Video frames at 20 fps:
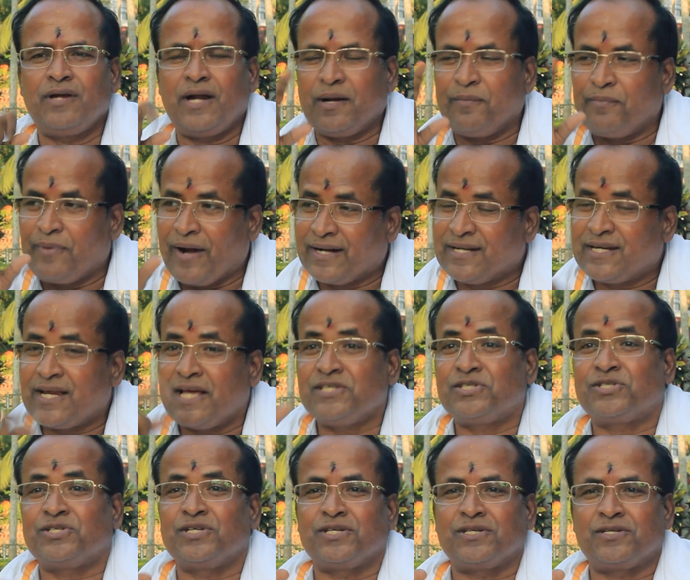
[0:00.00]
and
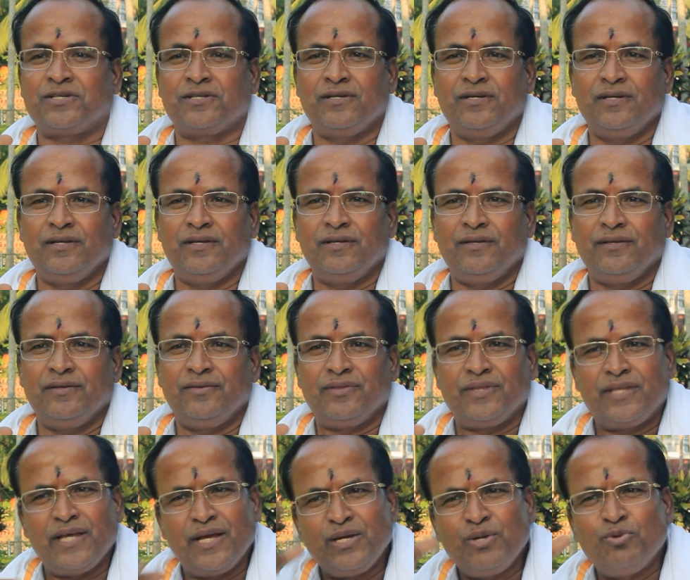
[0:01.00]
practice it.
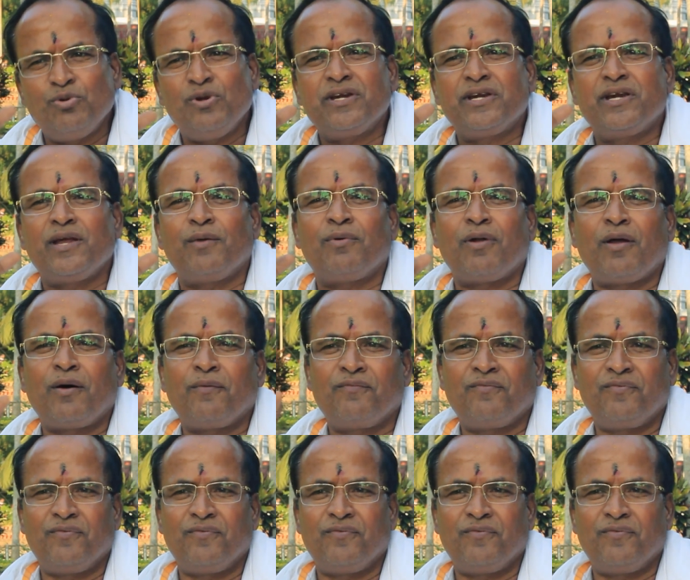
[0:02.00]
Then you will develop.